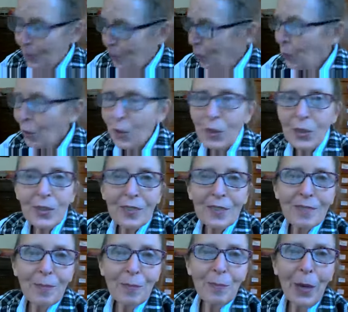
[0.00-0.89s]

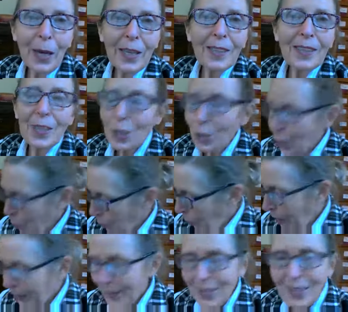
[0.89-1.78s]
turn pain into
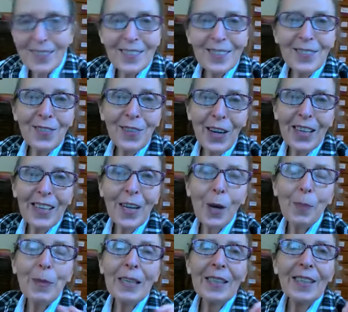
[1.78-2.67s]
sweat right
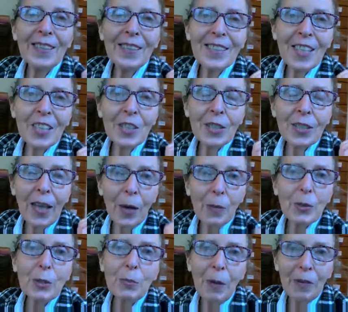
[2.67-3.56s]
now, but it just,
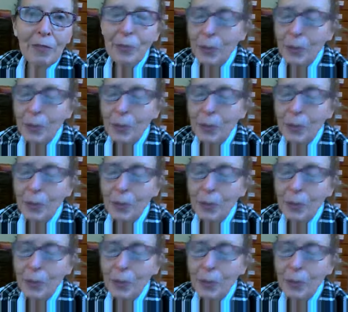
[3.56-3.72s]
that was my